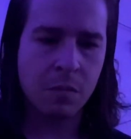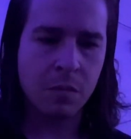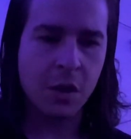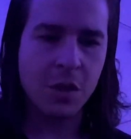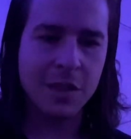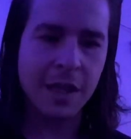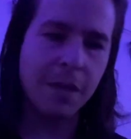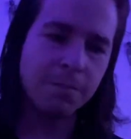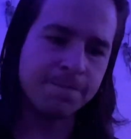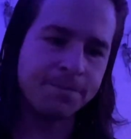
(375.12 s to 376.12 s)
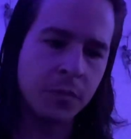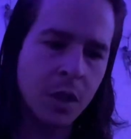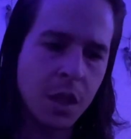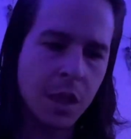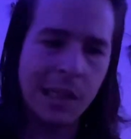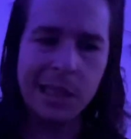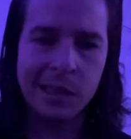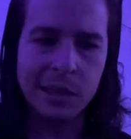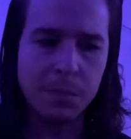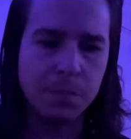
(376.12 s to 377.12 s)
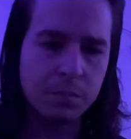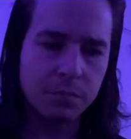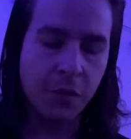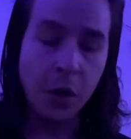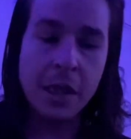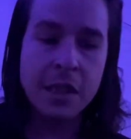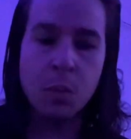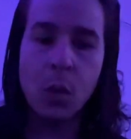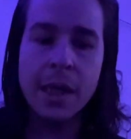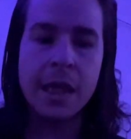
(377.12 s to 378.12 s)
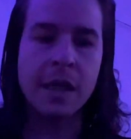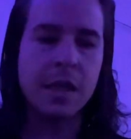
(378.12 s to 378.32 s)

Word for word: And you're saying, hmm, um, very disappointing.